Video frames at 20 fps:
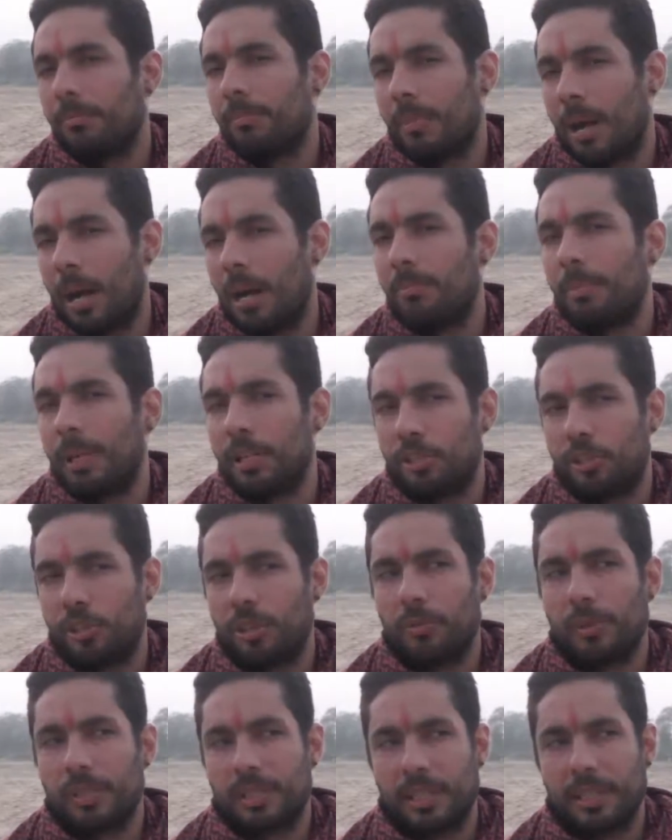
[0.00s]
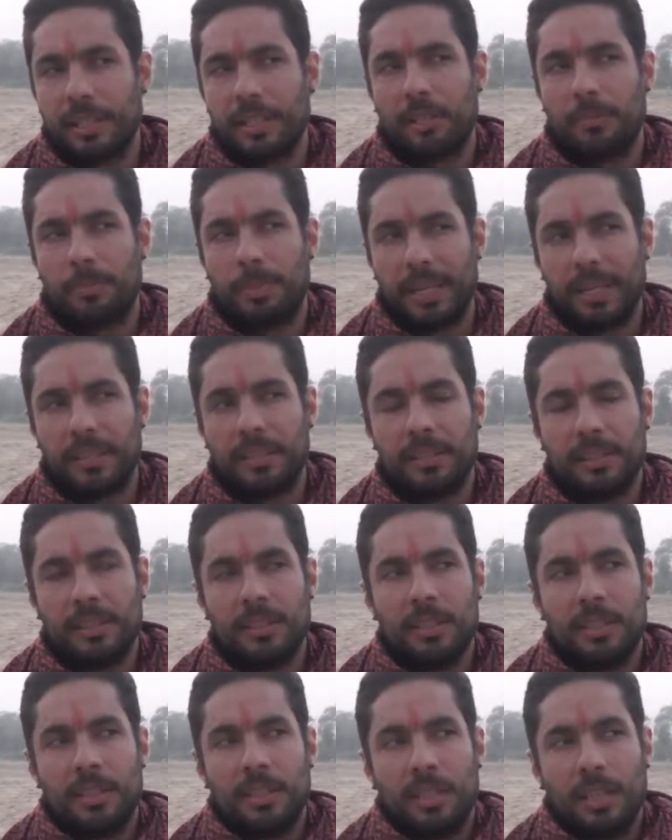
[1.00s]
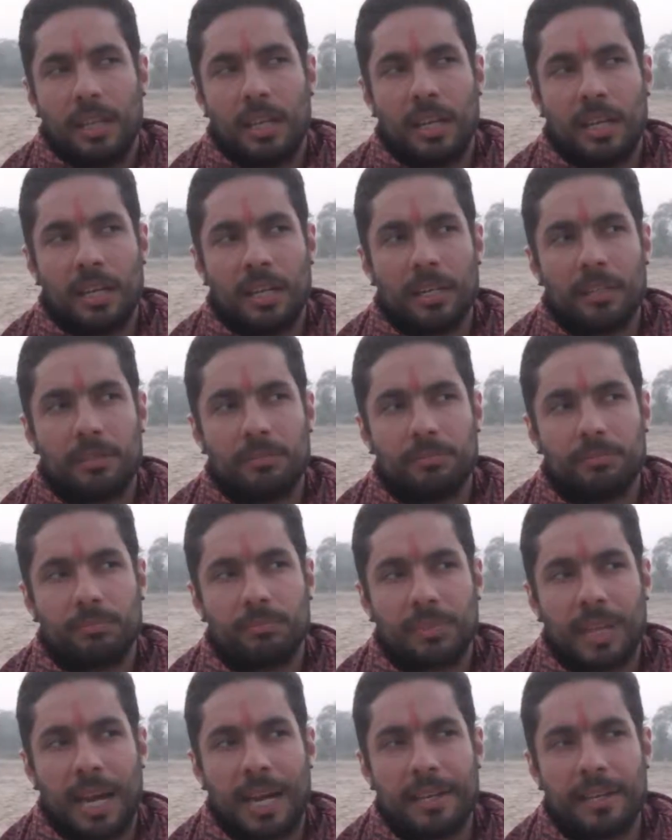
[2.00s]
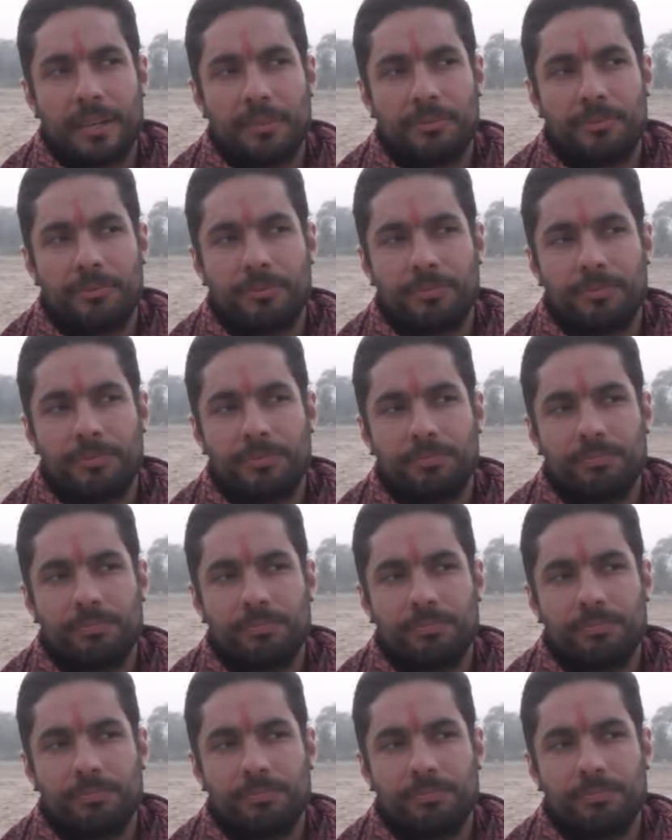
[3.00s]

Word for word: Maha Mantra was a little bit uh, kind of